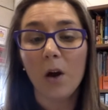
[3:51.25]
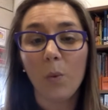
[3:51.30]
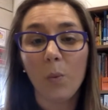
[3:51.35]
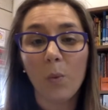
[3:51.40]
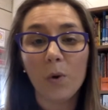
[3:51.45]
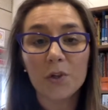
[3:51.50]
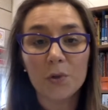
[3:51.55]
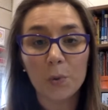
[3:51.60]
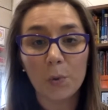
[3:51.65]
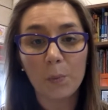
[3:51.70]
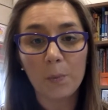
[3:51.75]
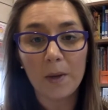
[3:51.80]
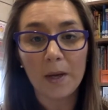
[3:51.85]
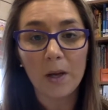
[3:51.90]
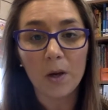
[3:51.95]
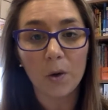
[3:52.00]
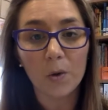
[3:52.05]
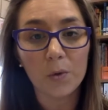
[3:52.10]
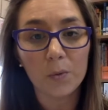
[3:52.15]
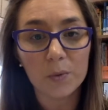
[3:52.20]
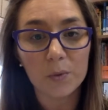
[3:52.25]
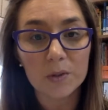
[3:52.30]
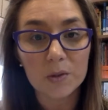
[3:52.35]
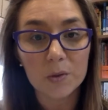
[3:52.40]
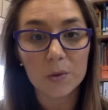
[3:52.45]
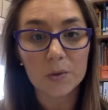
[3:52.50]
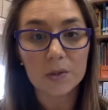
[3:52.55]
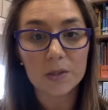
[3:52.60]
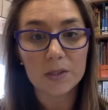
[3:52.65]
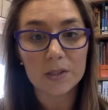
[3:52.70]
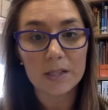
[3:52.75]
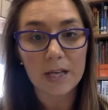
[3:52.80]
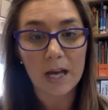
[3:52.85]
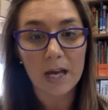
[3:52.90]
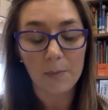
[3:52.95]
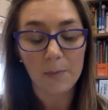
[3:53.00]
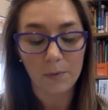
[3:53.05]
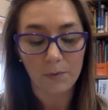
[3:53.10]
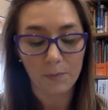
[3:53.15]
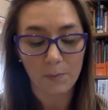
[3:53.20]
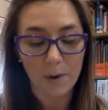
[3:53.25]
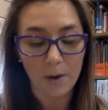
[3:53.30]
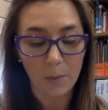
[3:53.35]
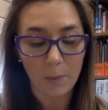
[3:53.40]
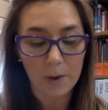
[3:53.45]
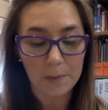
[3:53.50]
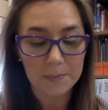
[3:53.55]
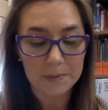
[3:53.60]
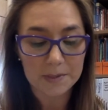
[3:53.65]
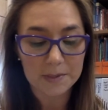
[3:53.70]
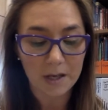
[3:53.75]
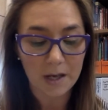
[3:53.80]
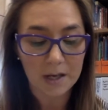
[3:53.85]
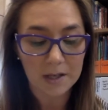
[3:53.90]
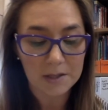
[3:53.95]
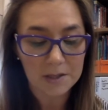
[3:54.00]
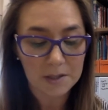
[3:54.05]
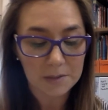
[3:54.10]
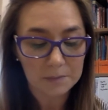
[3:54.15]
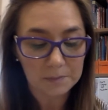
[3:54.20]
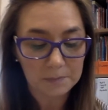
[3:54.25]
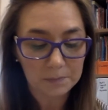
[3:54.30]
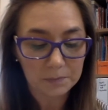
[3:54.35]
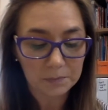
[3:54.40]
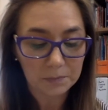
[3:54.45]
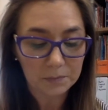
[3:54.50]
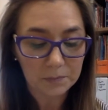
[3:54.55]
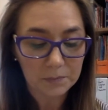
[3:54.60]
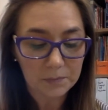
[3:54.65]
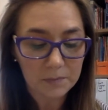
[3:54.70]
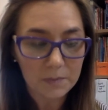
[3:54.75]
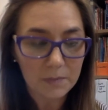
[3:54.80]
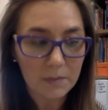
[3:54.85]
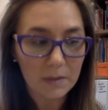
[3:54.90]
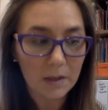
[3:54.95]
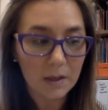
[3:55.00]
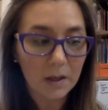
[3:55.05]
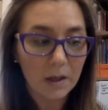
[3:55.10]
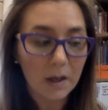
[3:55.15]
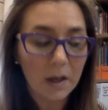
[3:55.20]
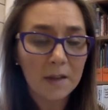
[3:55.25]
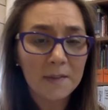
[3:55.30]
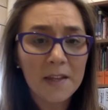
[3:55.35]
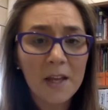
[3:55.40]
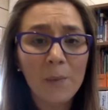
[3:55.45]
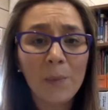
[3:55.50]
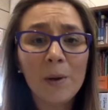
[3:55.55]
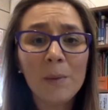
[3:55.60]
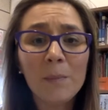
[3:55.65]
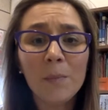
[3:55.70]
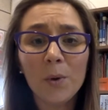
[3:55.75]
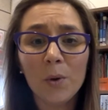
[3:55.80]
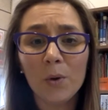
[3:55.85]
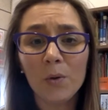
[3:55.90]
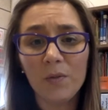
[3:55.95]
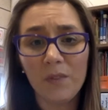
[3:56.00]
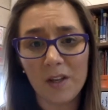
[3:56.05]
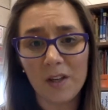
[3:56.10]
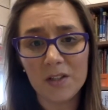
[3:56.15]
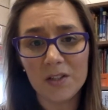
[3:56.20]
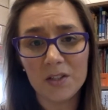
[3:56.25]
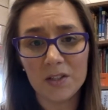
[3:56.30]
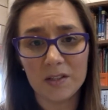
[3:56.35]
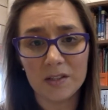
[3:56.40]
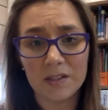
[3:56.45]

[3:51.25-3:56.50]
which will be on the resources tab of my website. Then we move into